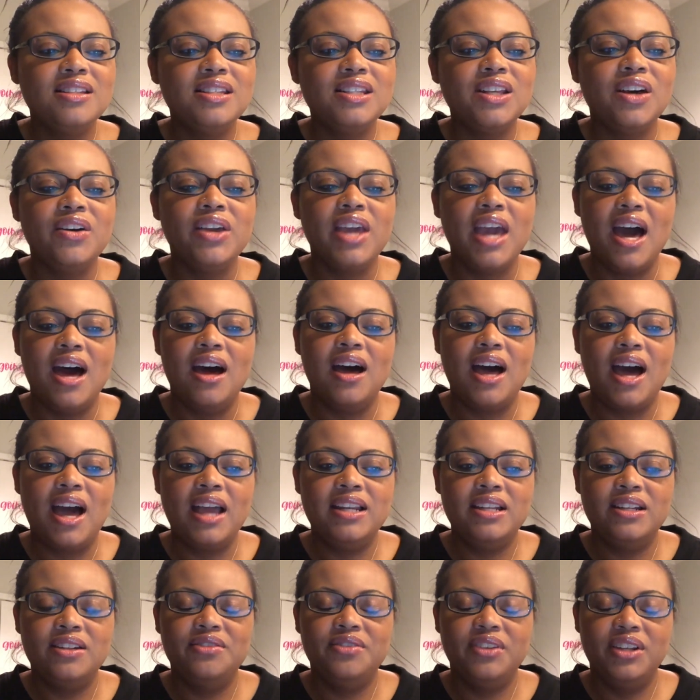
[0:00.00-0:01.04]
So yeah, I
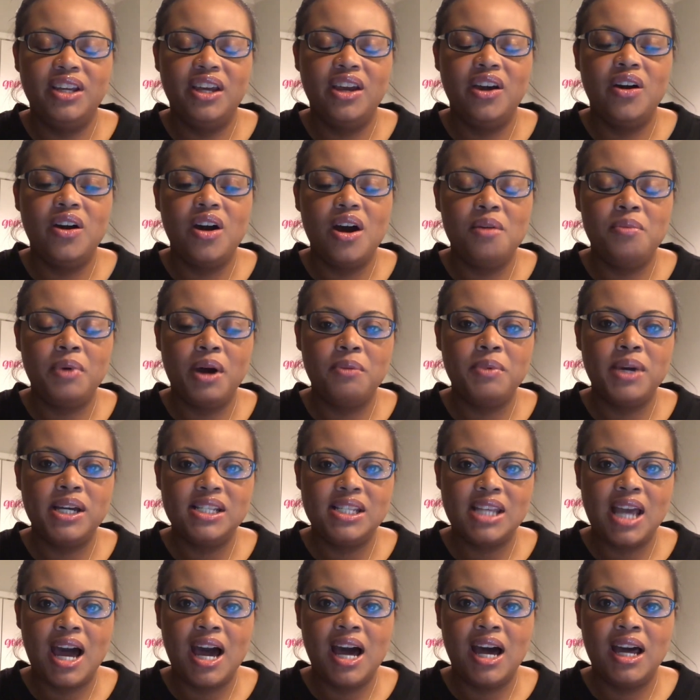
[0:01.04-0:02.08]
did a video about my
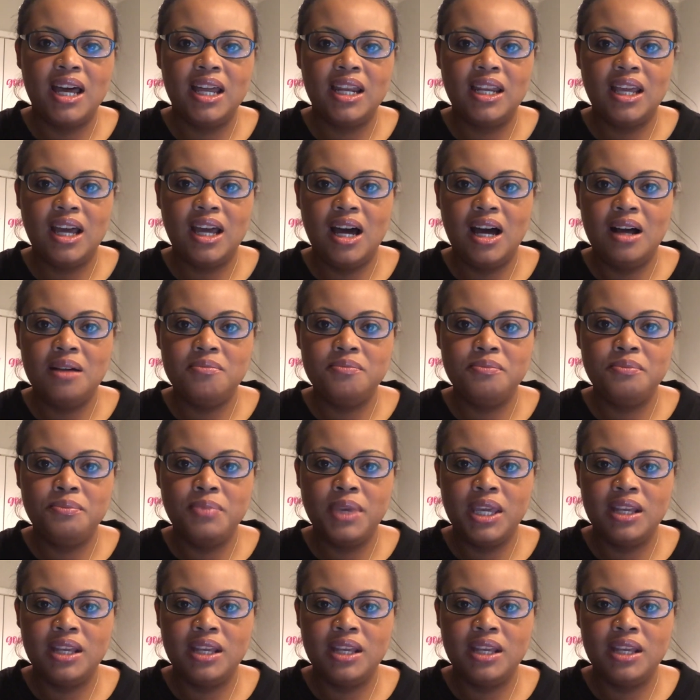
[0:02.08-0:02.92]
dad